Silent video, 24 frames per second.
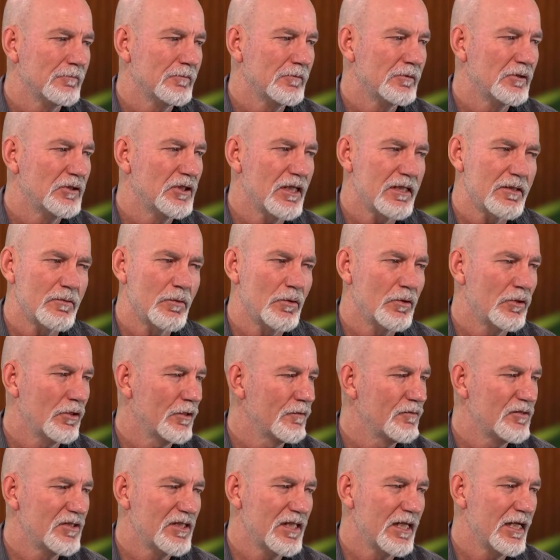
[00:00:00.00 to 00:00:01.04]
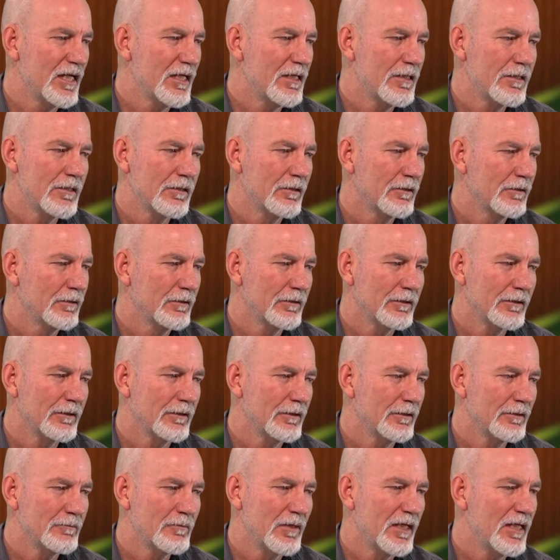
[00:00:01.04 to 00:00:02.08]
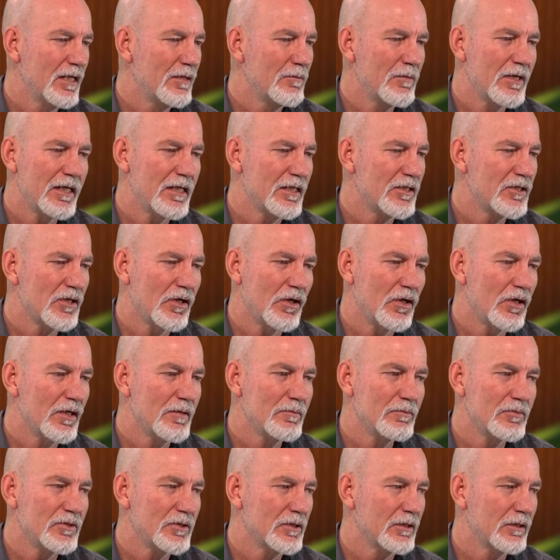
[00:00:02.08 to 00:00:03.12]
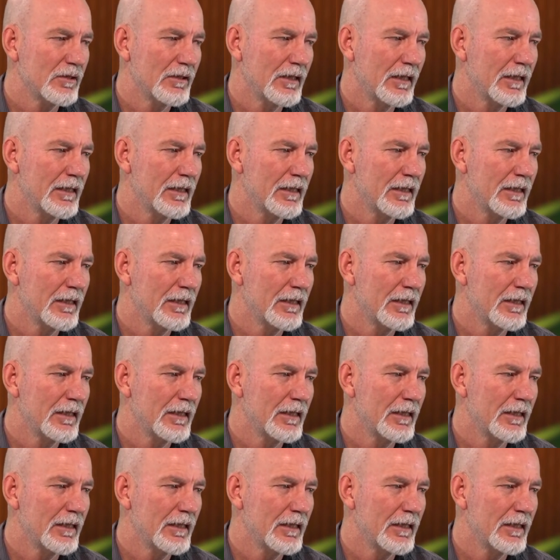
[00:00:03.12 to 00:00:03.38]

Just what I've said many times.